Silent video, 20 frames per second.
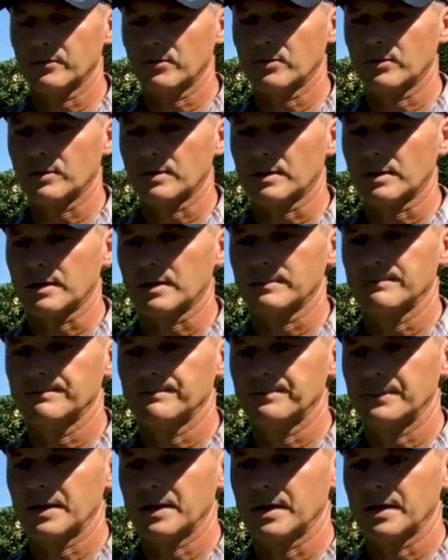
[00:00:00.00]
for
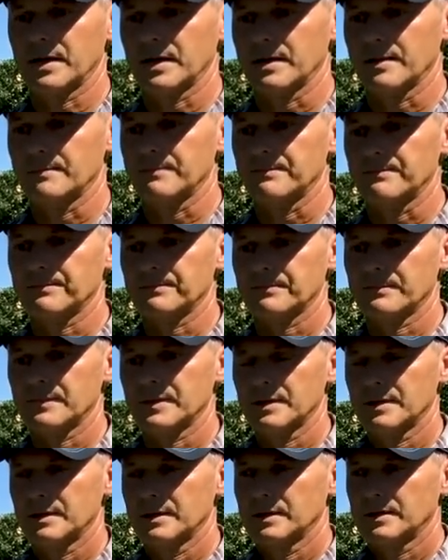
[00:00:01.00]
um,
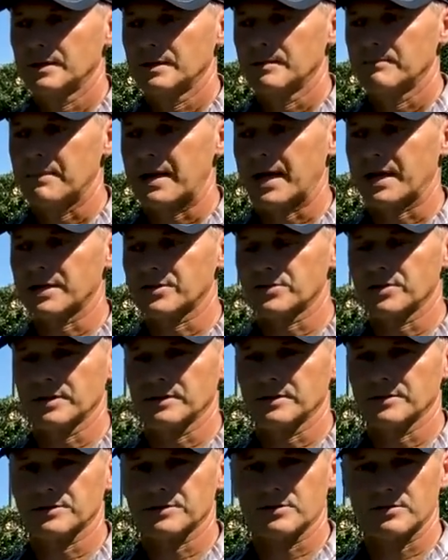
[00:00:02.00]
managing
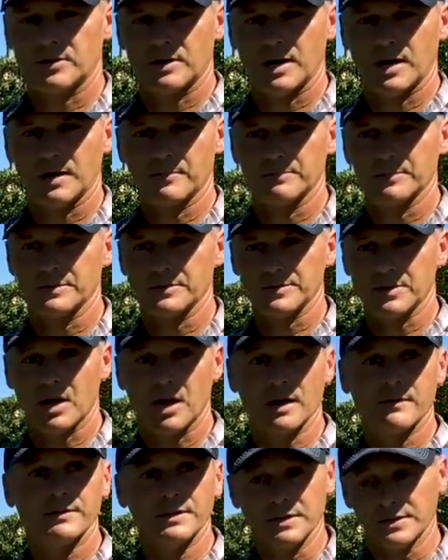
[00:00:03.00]
this crop is
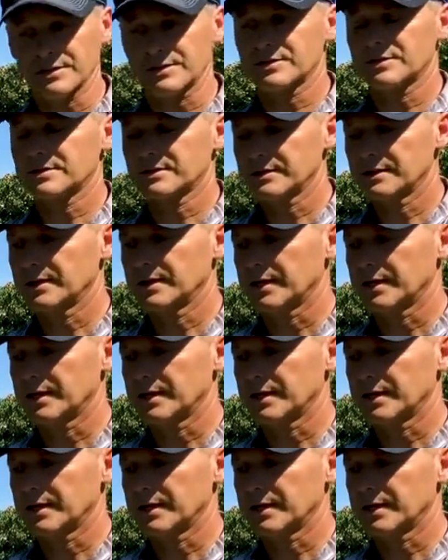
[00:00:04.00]
obvious.